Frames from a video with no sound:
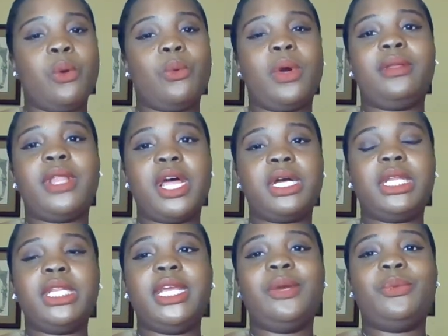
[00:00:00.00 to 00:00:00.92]
Well,
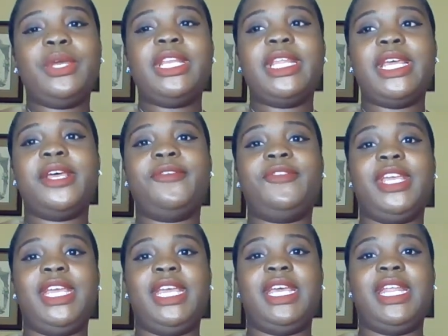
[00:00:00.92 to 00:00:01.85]
luckily, we live
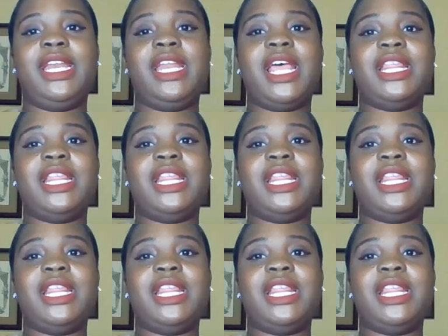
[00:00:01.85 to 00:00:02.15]
in